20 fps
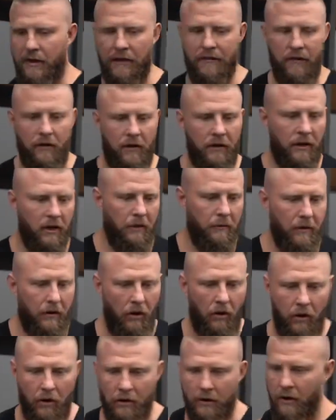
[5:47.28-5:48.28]
a little bit
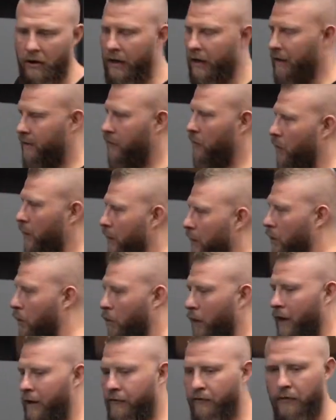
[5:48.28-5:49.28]
harder and it's going
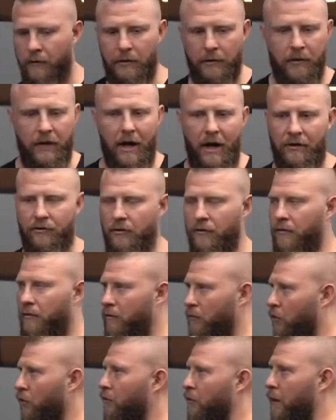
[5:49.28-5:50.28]
away from your natural
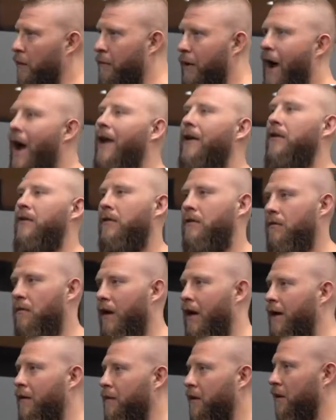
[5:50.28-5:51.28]
movement pattern,
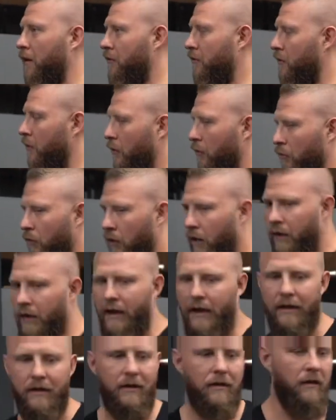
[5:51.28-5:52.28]
right? Because you don't run
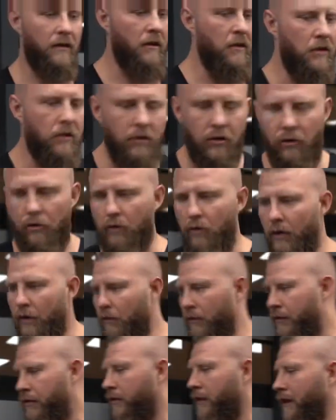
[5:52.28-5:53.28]

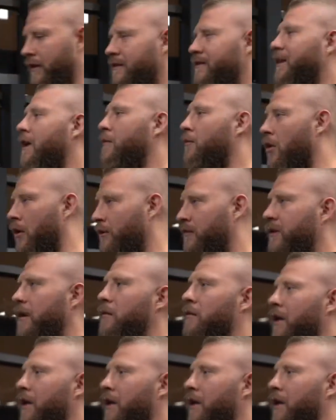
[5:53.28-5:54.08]
with like same arm, same